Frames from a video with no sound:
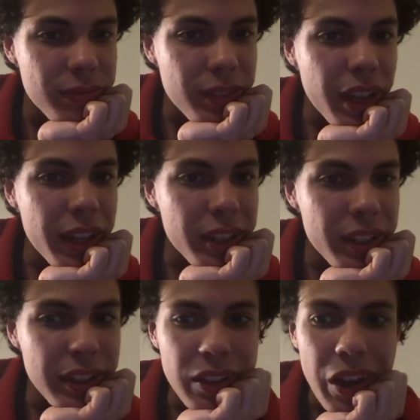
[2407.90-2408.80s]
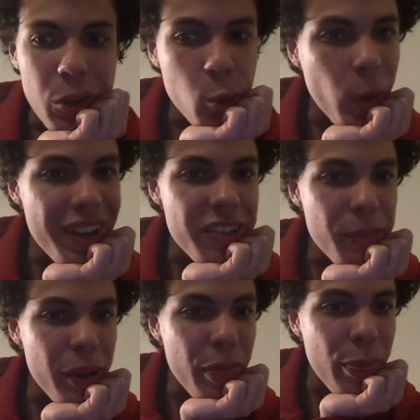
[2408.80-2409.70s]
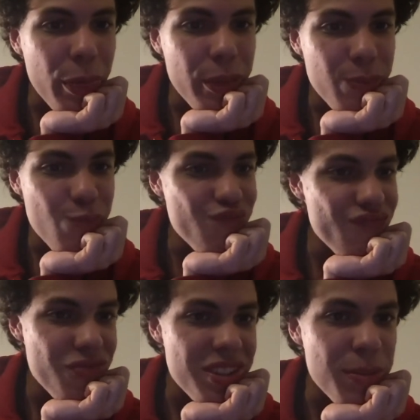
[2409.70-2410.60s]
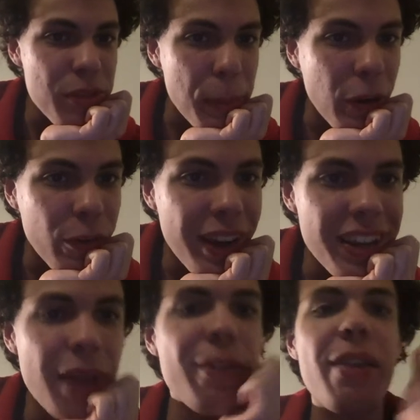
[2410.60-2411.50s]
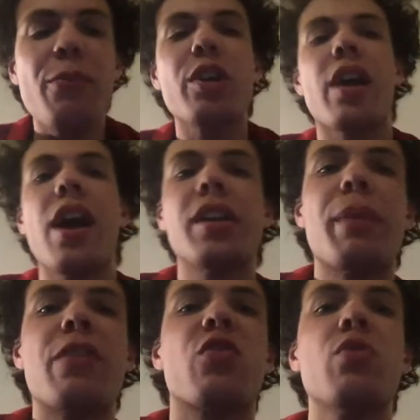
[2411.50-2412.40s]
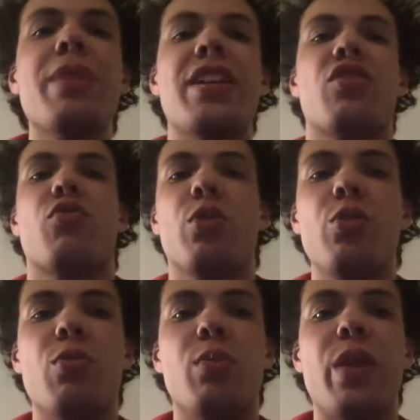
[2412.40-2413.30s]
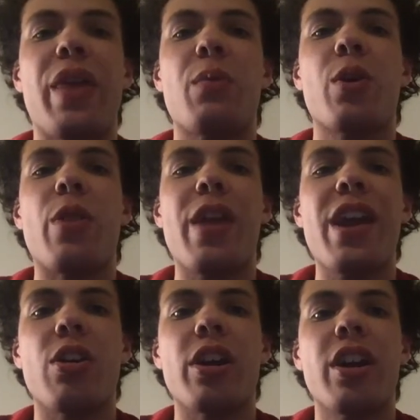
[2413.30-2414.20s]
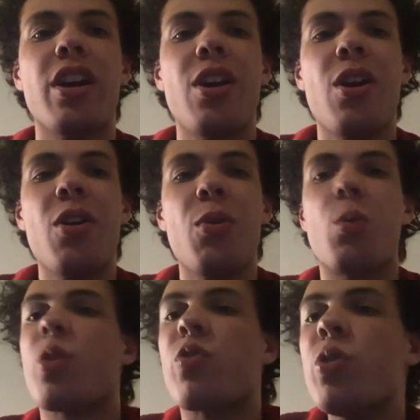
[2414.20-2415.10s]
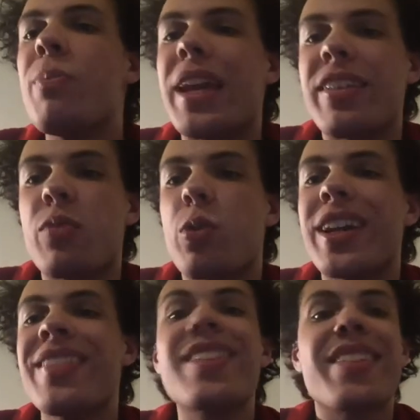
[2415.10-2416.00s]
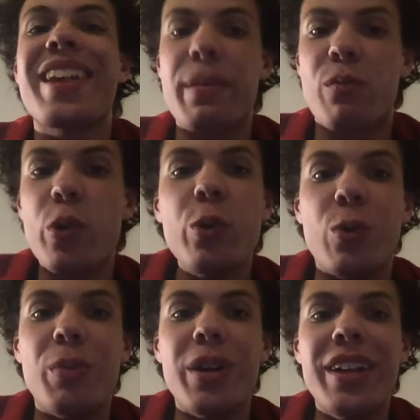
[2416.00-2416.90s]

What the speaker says: I clean like twice a month. Seems about right. Have I ever gone in my roommate's room when they weren't there? We're roommates. We're in the same room.